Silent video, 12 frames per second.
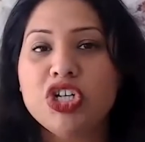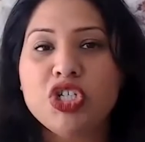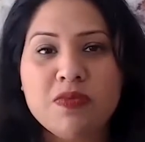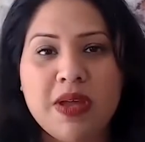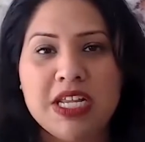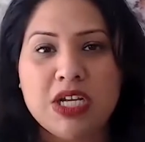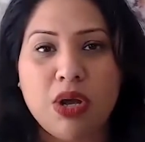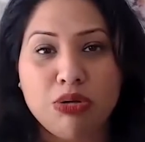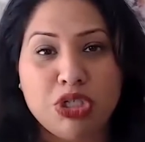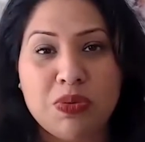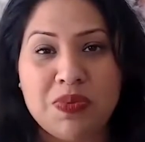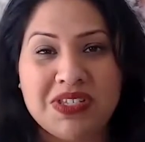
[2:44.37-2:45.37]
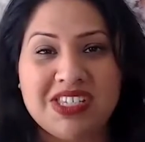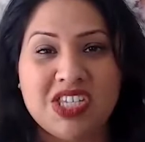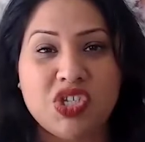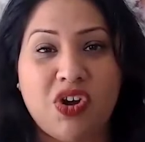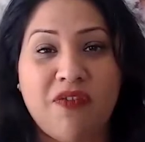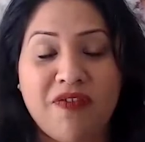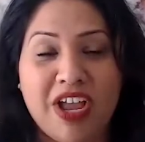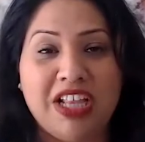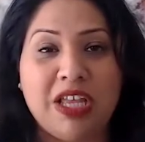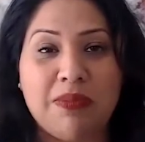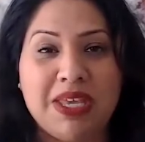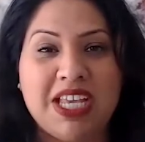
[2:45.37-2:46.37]
too many coaching businesses are
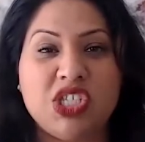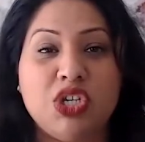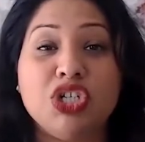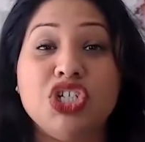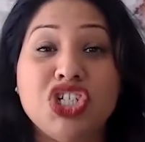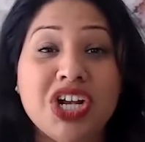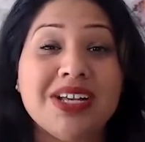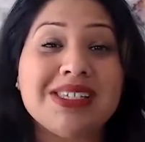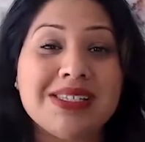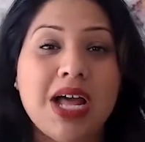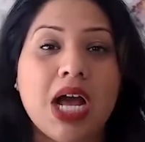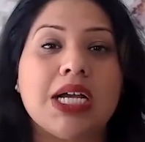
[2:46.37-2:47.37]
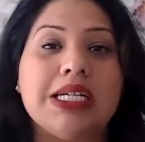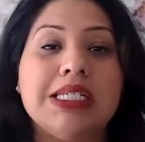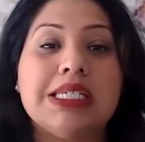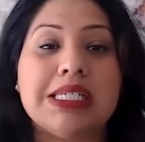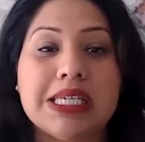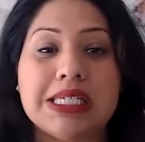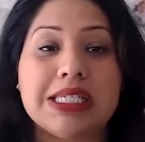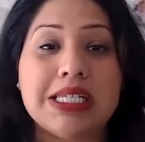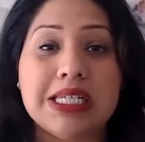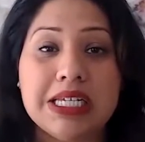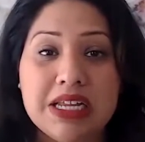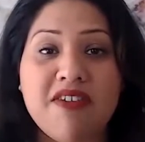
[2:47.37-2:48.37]
failing because they're just not consistent
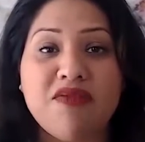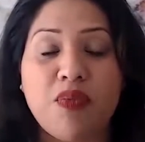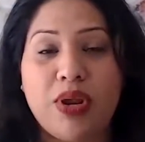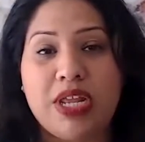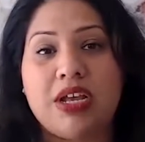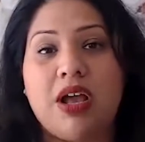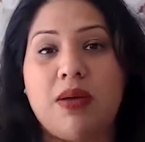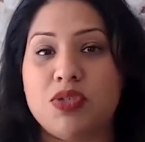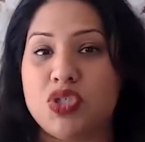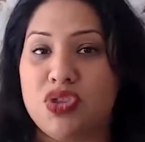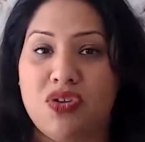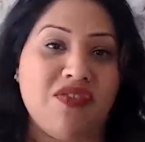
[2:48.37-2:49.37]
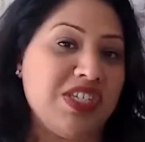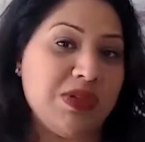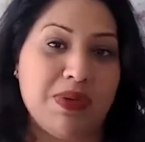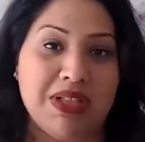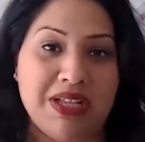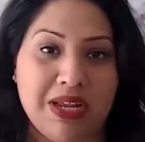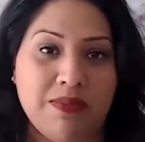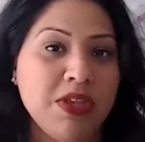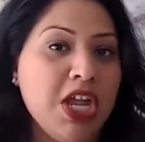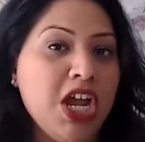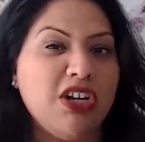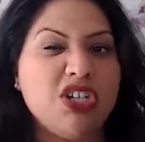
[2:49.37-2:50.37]
enough when it comes to their visibility.
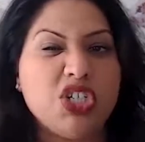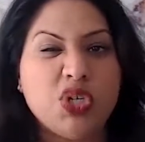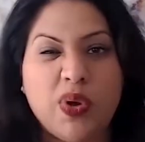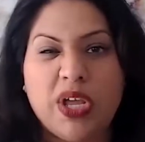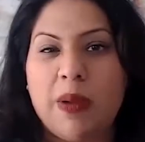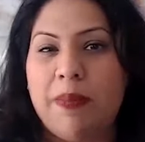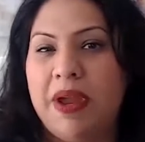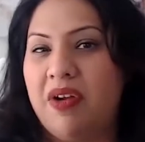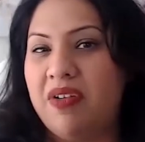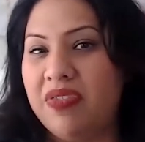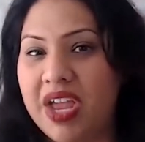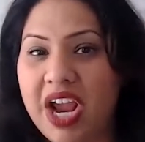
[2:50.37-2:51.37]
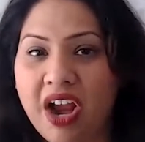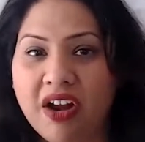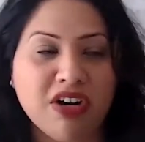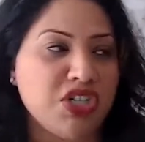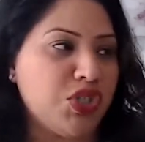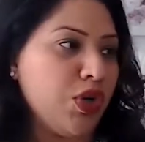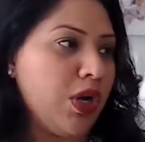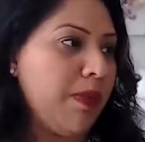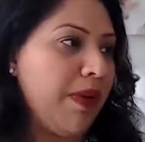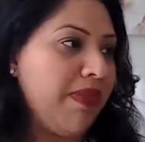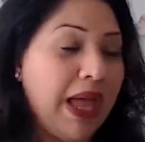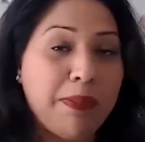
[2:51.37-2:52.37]
They're showing up here and there, they're showing up
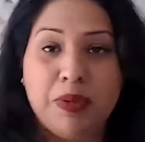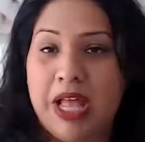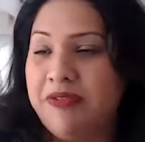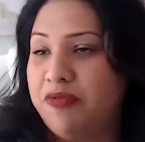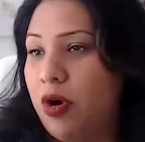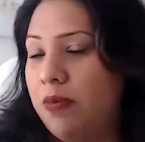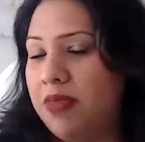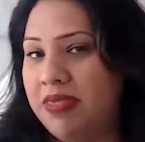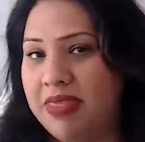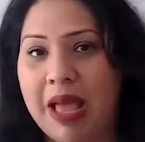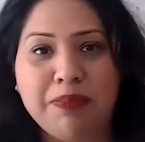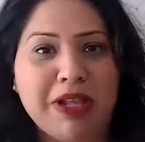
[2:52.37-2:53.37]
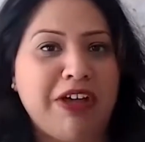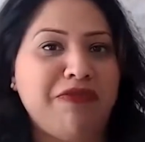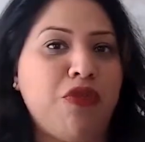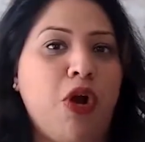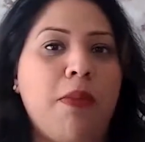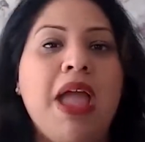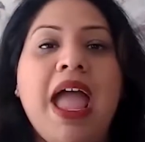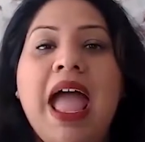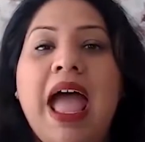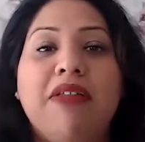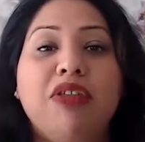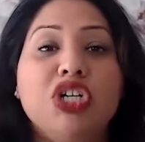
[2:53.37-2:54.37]
on that platform, then that platform,
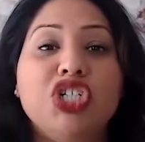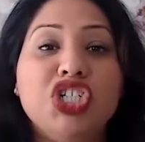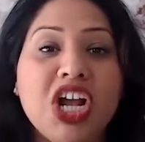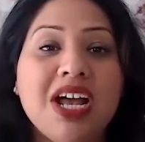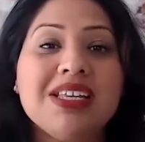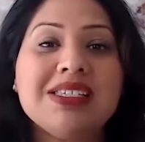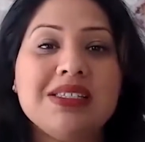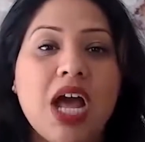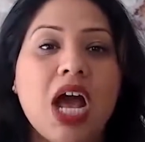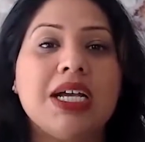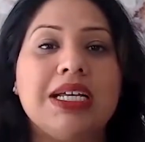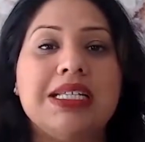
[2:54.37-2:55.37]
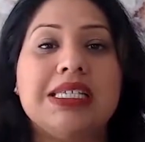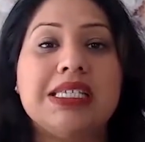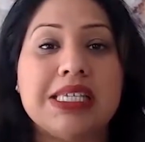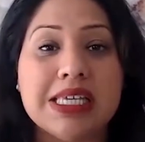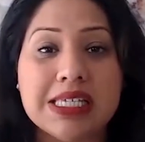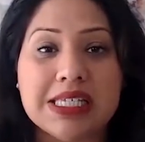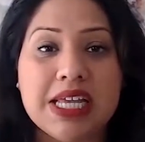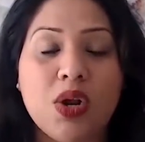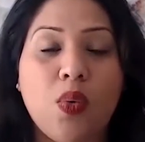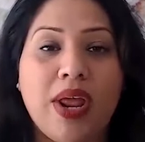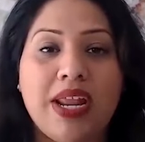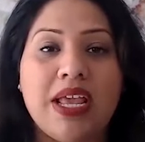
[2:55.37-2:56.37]
and they're just not consistent
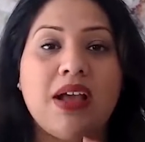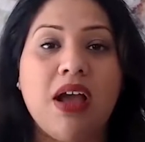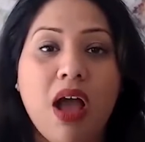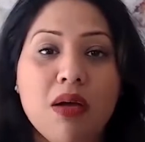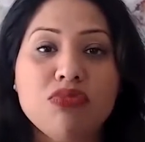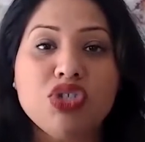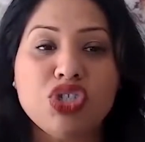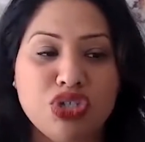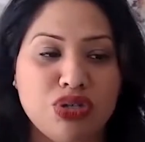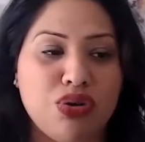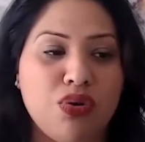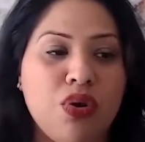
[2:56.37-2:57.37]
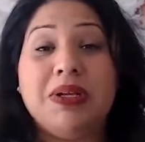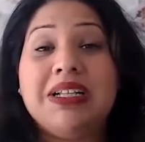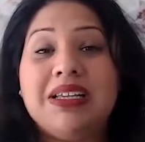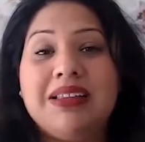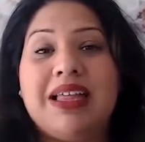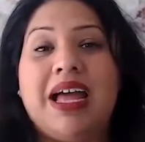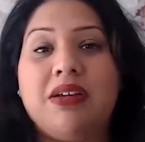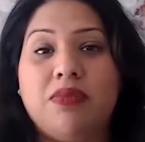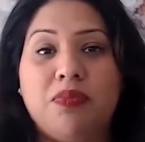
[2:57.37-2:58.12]
when it comes to building that